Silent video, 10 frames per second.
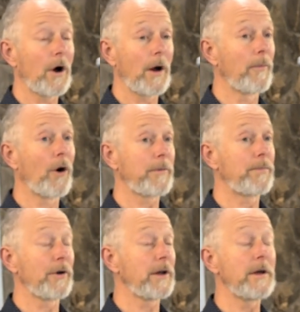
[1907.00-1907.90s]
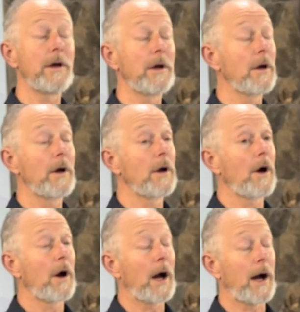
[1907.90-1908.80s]
I might be,
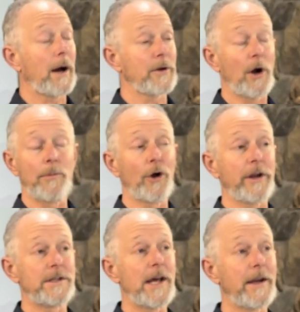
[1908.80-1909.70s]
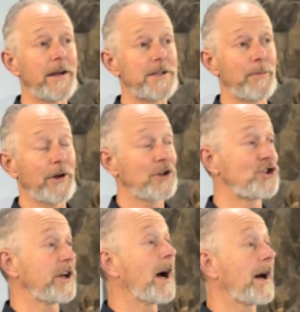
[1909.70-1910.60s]
you know, I'm not intending to be a
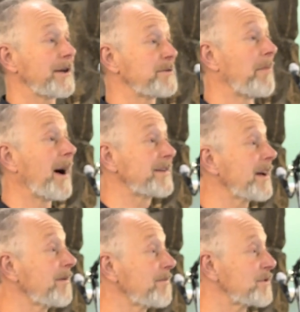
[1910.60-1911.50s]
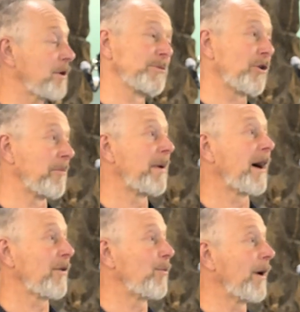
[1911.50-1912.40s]
jihadist martyr, so I'm not on
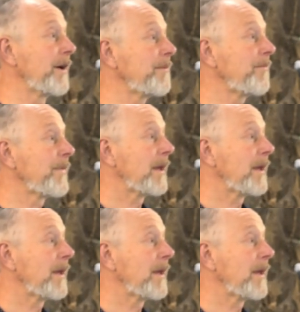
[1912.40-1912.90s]
path one.